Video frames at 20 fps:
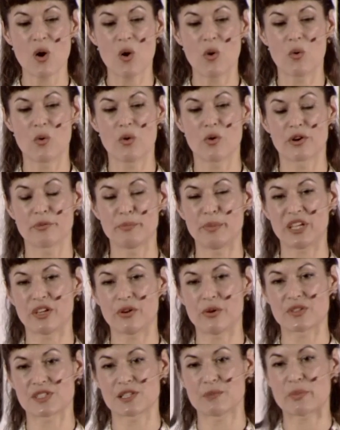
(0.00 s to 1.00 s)
or
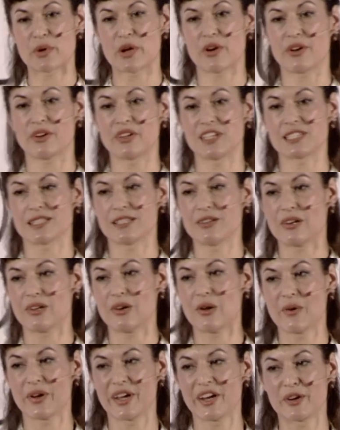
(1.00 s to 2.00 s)
because the product is no
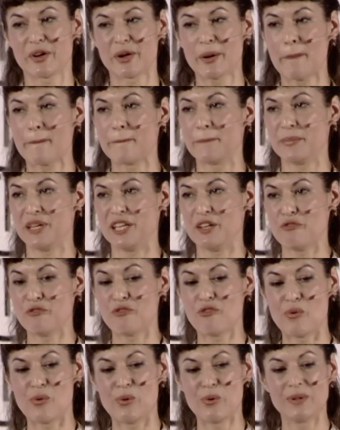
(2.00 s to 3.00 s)
longer
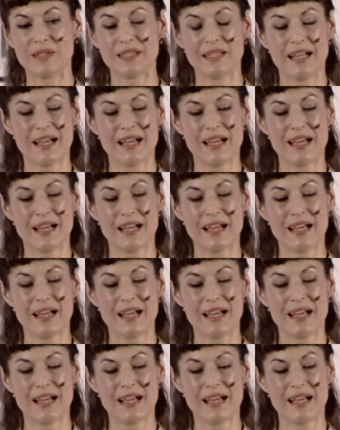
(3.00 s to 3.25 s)
meaningful.